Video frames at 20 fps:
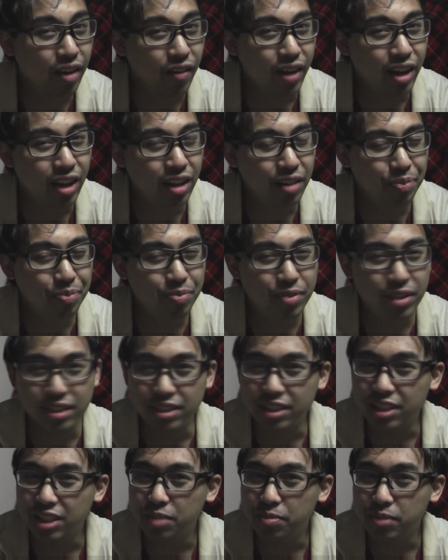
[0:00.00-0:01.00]
Well,
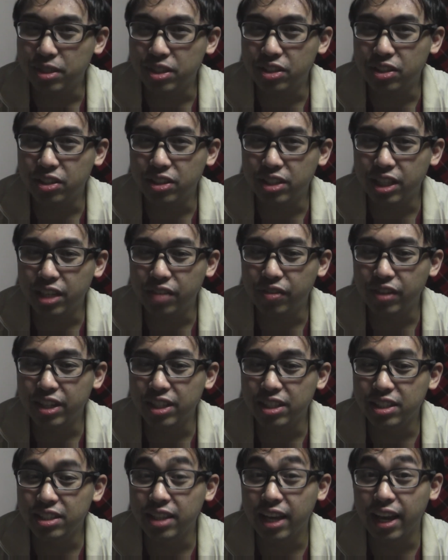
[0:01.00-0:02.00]
this is Mr.
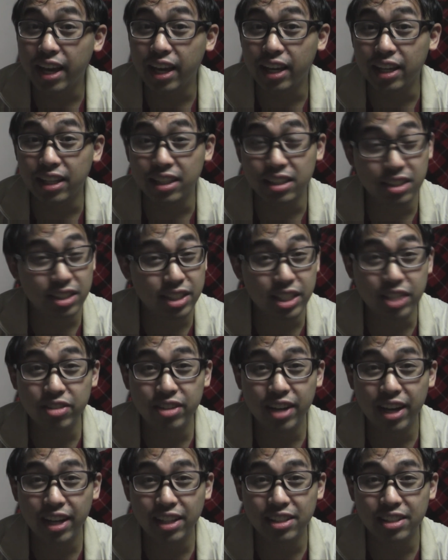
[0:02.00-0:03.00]
TV saying, see
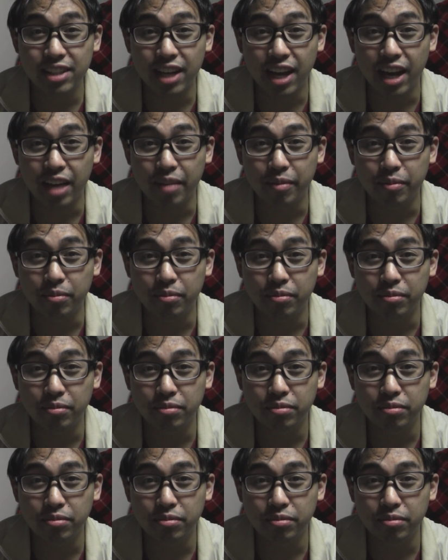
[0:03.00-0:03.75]
you next time.